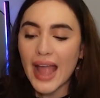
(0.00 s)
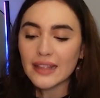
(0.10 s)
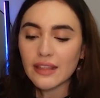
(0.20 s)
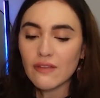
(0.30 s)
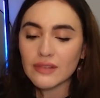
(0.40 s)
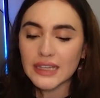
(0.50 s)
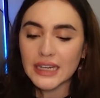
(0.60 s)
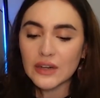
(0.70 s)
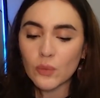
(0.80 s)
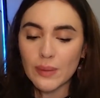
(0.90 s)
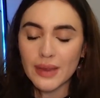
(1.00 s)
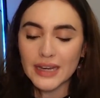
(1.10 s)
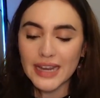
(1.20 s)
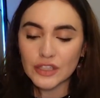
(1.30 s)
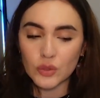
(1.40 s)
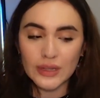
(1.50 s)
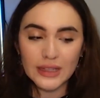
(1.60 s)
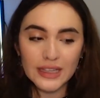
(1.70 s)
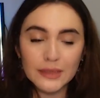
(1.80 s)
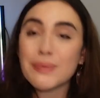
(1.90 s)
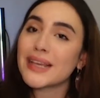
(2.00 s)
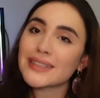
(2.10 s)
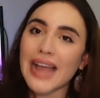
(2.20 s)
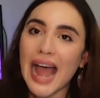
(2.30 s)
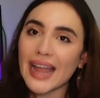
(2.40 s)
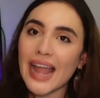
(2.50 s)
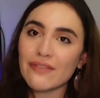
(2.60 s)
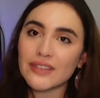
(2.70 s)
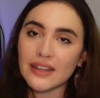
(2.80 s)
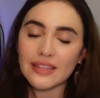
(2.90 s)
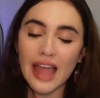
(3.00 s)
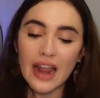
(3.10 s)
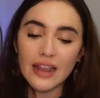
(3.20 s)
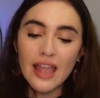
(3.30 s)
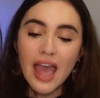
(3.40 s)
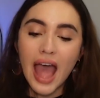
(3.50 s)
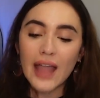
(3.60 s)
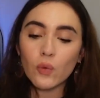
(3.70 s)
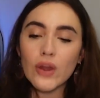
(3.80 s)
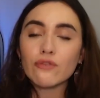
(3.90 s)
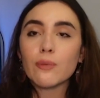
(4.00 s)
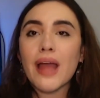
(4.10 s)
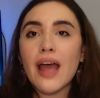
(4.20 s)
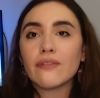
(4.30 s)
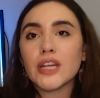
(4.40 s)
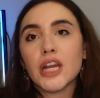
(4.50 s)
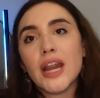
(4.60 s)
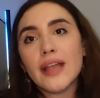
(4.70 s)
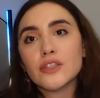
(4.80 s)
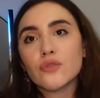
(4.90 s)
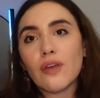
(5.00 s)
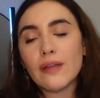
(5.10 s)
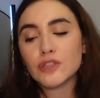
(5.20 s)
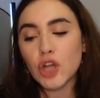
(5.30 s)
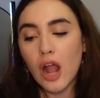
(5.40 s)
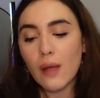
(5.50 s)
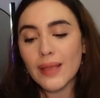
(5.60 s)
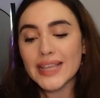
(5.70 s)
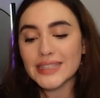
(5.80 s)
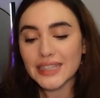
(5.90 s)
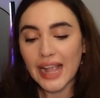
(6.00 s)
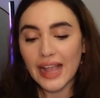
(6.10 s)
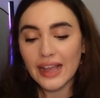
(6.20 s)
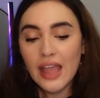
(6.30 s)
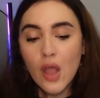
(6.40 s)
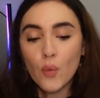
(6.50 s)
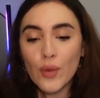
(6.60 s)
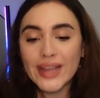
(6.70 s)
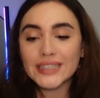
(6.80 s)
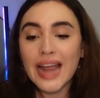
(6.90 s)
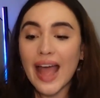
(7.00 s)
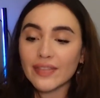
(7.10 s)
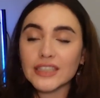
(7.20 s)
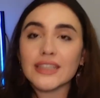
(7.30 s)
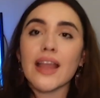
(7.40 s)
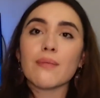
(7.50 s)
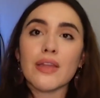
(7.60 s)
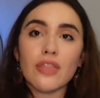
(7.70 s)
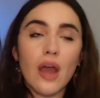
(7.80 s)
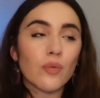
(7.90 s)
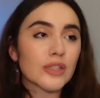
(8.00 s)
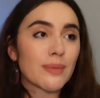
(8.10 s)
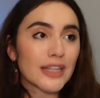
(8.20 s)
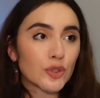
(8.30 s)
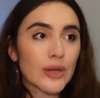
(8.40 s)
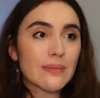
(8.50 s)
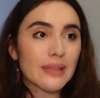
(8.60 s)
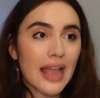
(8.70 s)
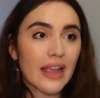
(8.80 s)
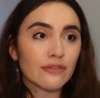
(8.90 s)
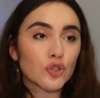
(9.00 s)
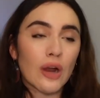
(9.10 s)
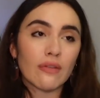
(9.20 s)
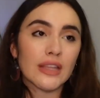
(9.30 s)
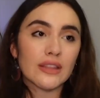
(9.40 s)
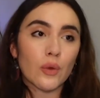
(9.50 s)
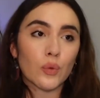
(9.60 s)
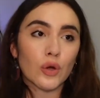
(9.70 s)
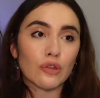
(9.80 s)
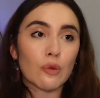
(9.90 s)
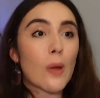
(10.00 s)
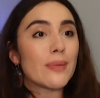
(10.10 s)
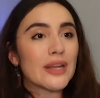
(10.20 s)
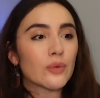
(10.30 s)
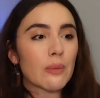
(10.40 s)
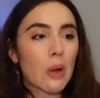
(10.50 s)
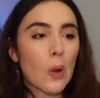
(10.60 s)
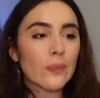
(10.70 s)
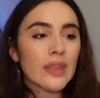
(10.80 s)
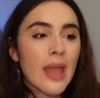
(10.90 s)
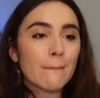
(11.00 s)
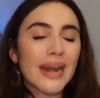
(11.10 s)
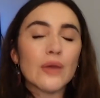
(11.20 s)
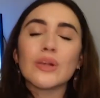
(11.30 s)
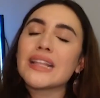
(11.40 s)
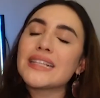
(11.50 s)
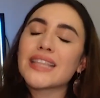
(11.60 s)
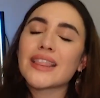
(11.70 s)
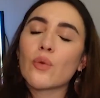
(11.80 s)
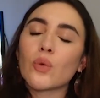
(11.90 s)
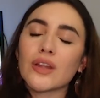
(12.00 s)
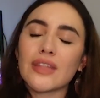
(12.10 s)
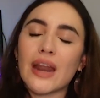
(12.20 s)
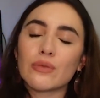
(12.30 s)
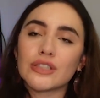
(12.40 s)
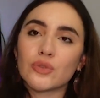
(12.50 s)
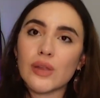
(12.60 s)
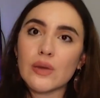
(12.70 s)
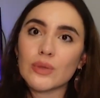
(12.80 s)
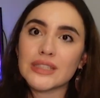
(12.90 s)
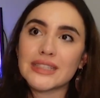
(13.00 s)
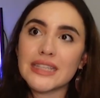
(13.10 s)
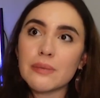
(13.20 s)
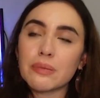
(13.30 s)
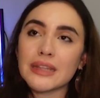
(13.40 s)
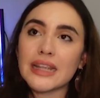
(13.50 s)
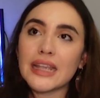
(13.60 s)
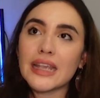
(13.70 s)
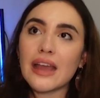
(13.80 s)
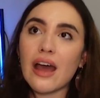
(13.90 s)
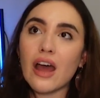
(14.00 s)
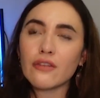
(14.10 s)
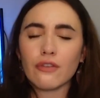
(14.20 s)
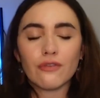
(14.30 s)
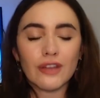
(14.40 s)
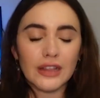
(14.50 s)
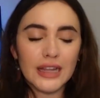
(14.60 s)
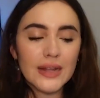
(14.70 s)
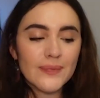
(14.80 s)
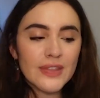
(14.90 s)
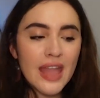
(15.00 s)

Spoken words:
I love leading women in doing this because I have done that. I went from having a 9-to-5 job in tech, which at the time I thought was my dream life, traveling the world while being remote. But I realized that the work that I was doing was deeply unfulfilling.